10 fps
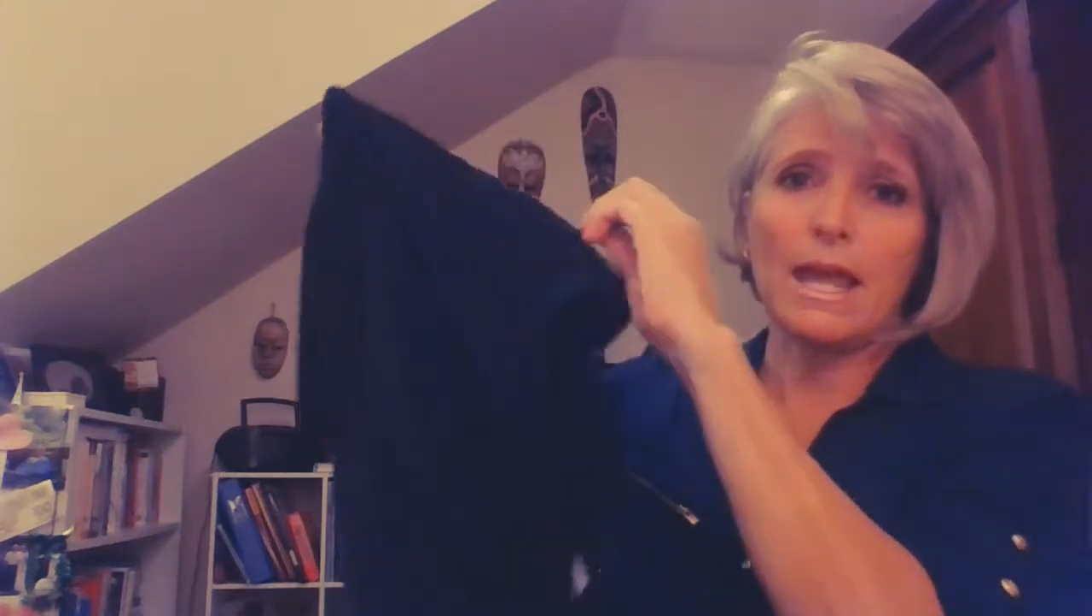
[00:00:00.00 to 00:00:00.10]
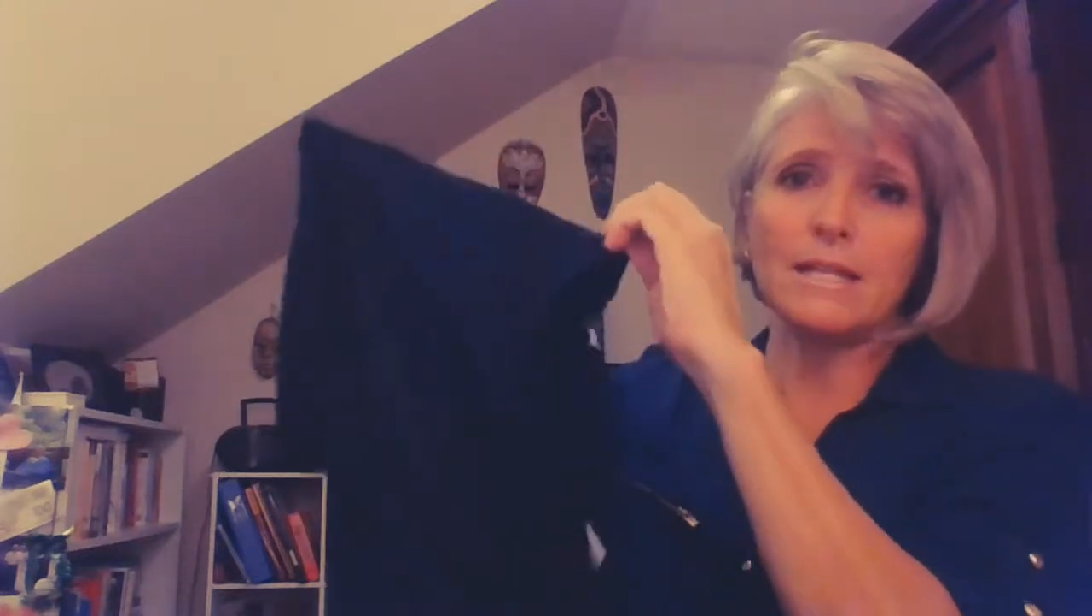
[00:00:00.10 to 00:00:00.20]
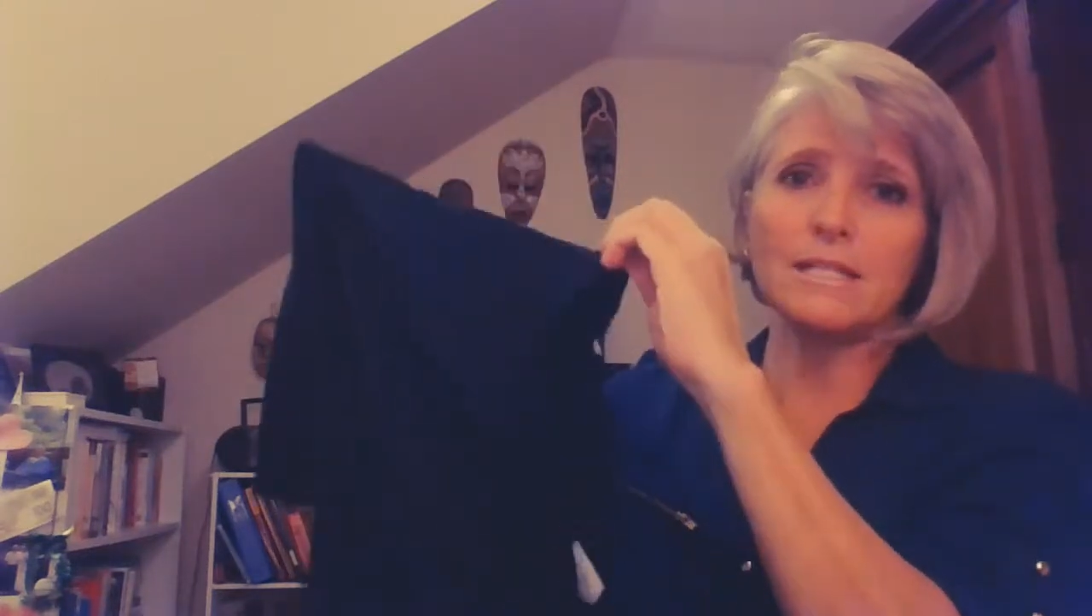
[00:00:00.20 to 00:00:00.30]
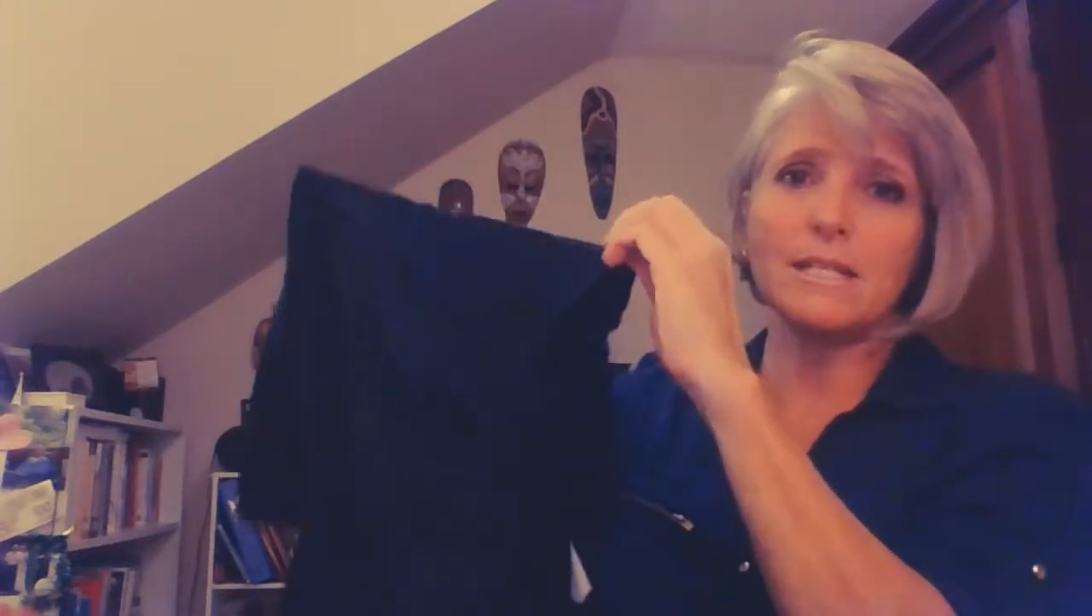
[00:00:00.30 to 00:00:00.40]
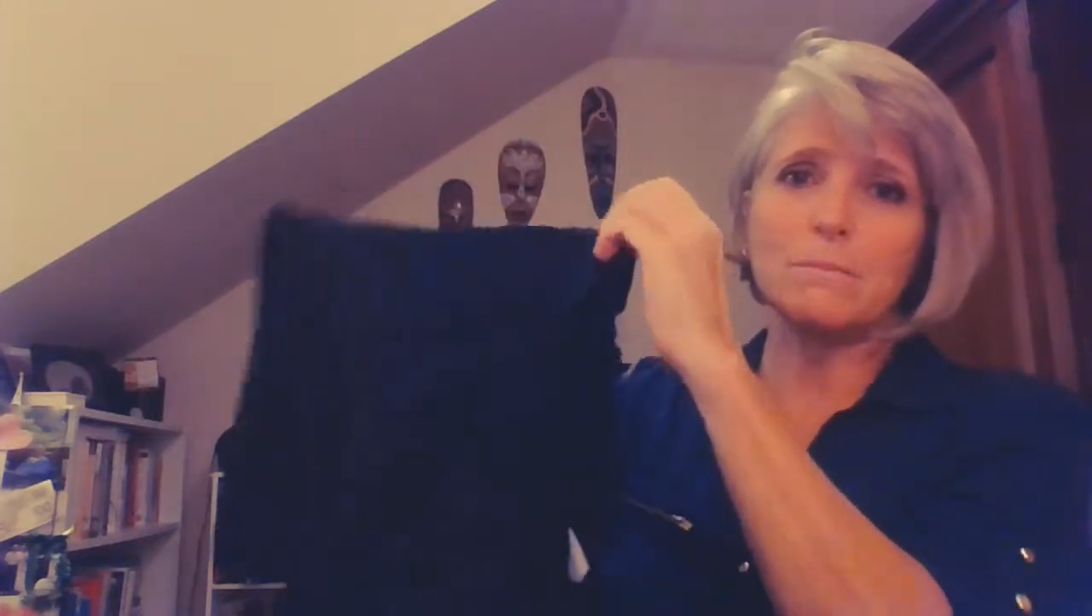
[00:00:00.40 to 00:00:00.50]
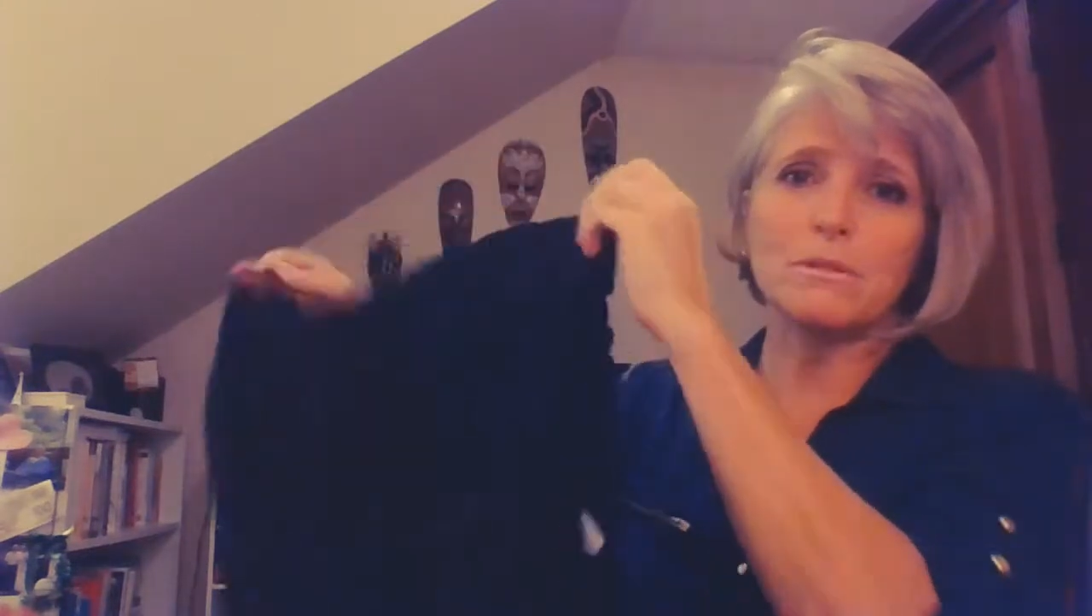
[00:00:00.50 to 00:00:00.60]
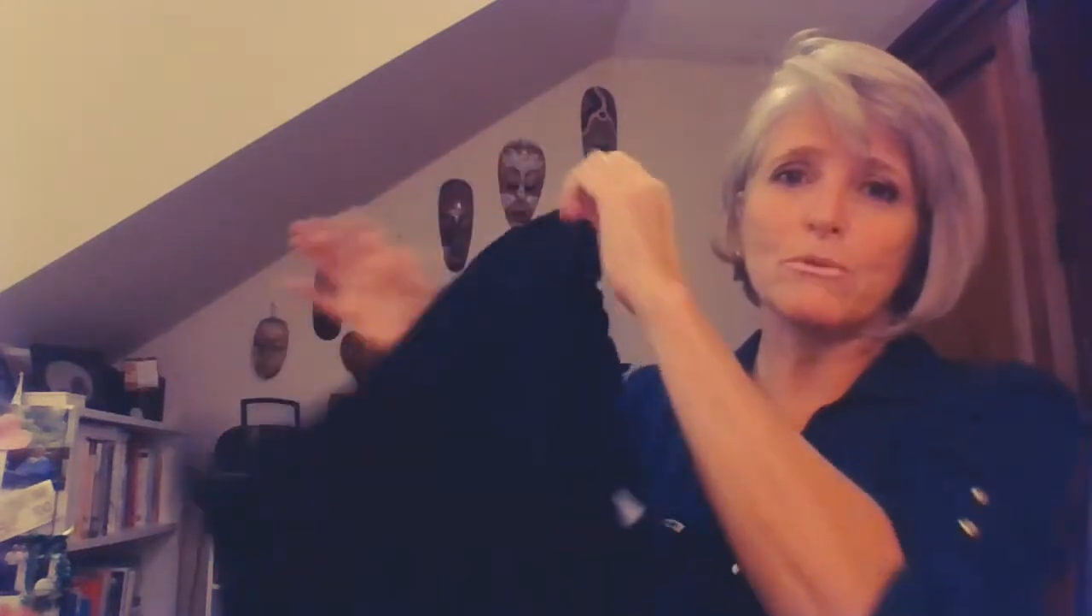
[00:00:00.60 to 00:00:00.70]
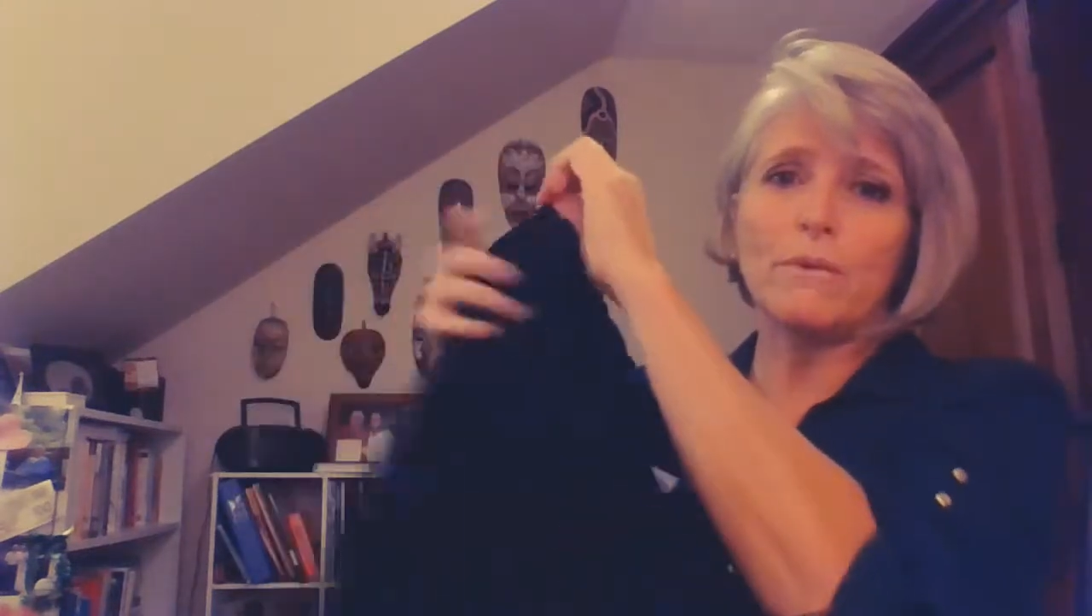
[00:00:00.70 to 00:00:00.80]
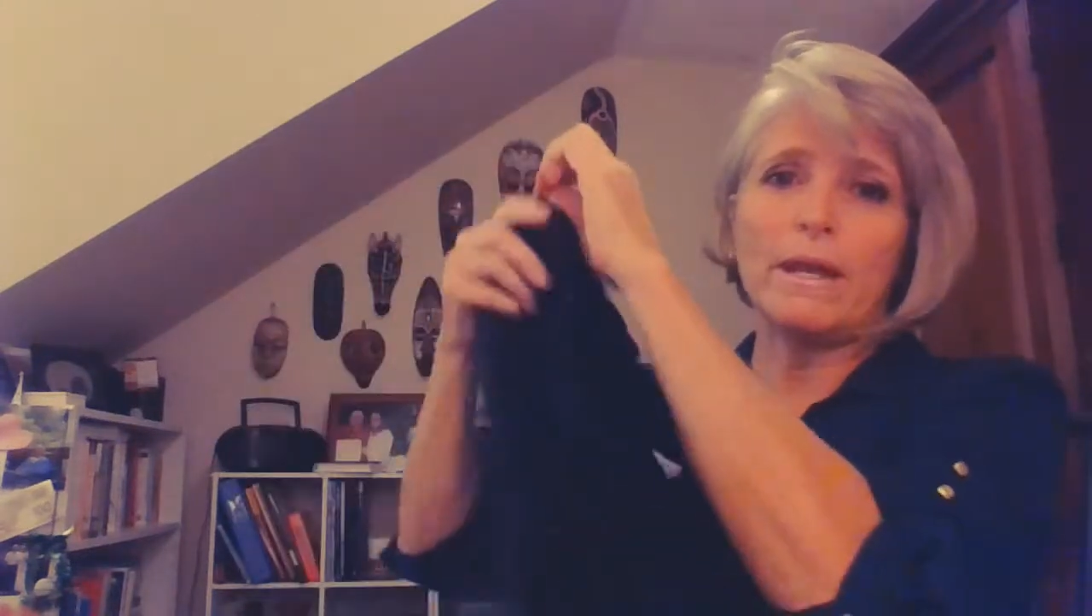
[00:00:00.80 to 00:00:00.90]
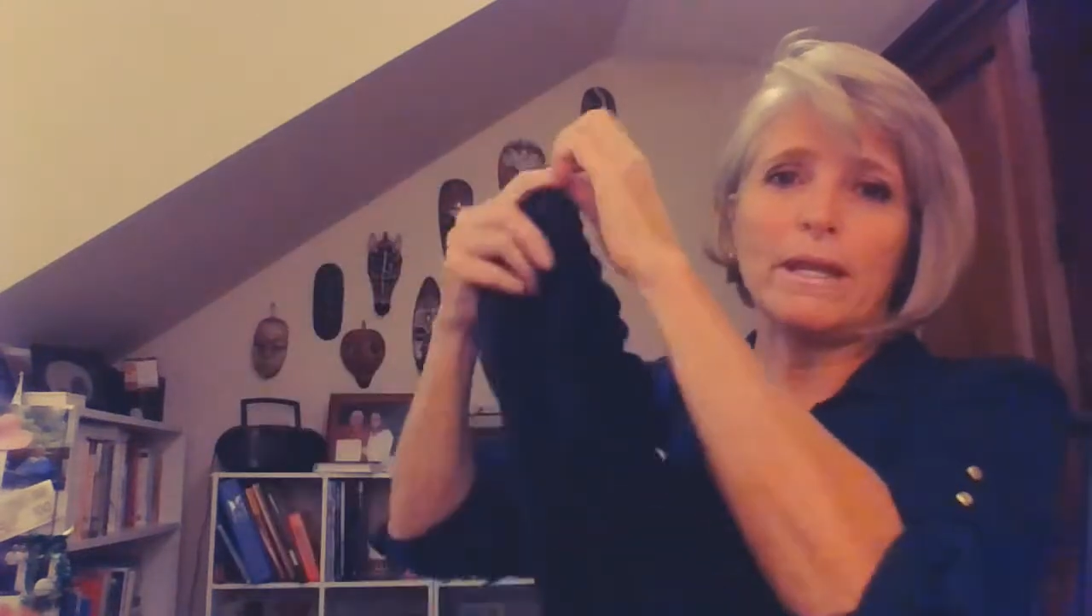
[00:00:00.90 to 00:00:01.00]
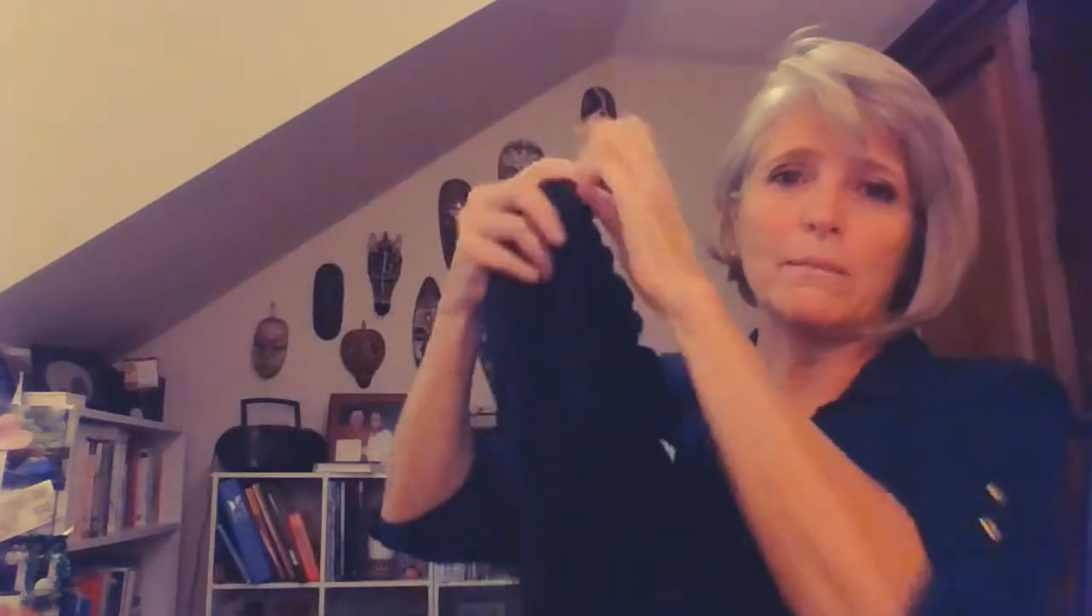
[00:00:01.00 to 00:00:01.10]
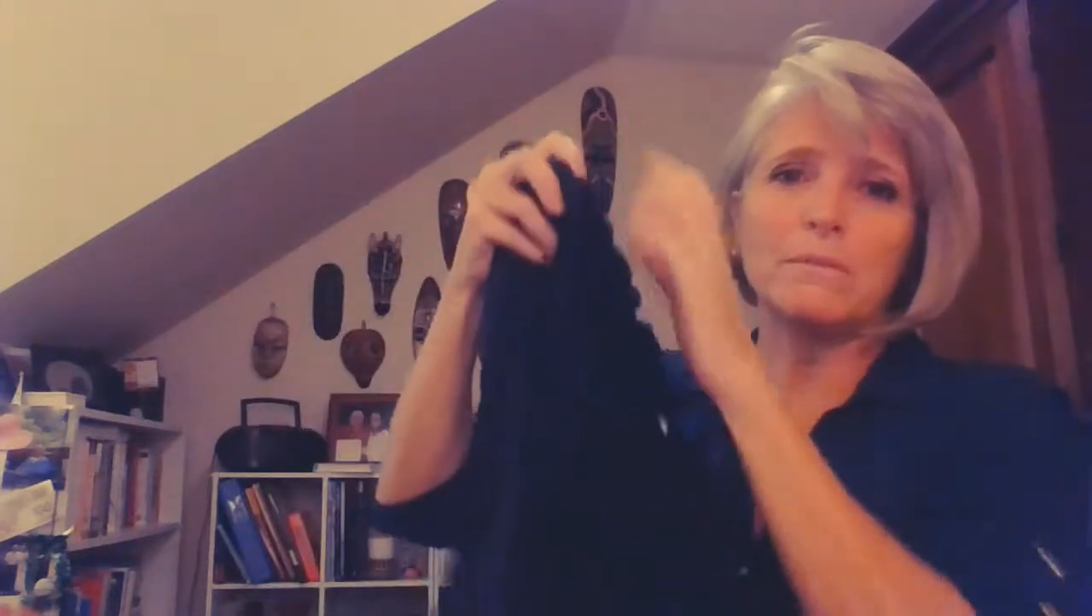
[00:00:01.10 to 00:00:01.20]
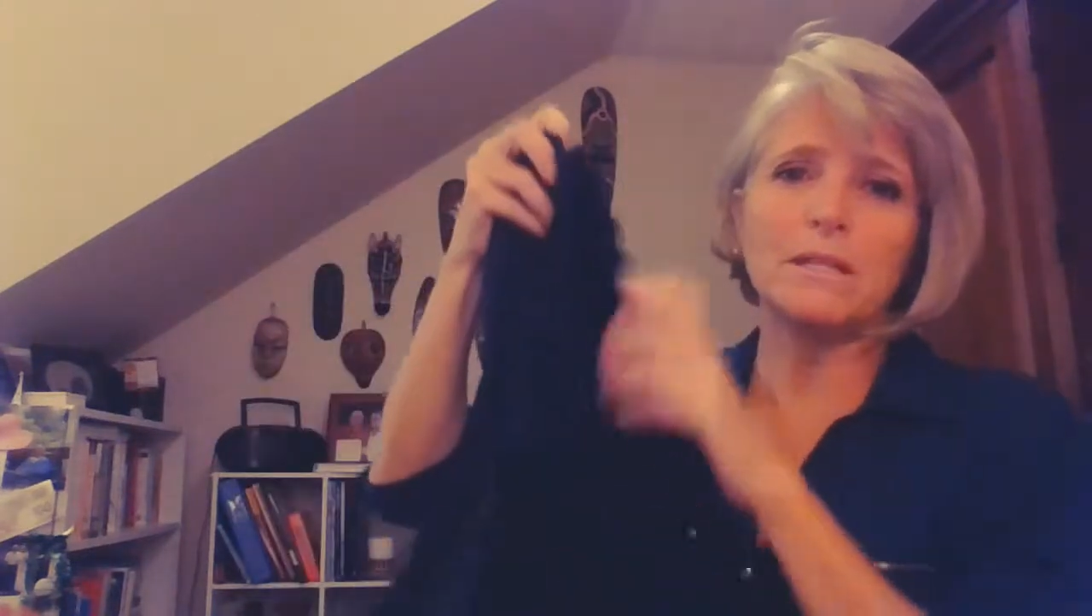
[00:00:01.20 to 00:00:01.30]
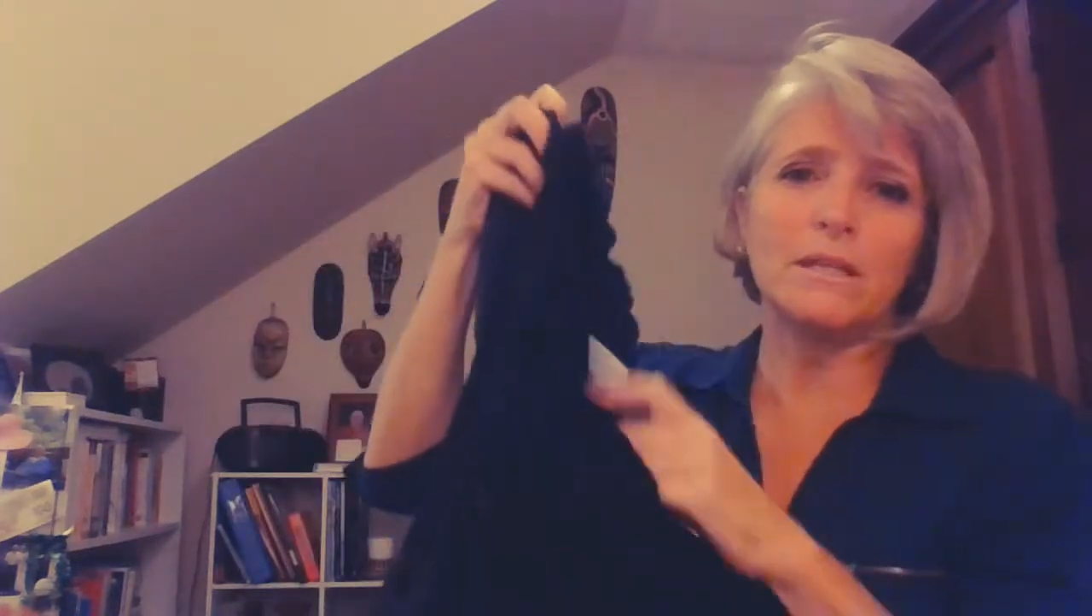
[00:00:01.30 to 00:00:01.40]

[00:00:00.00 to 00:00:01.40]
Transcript: and zips right up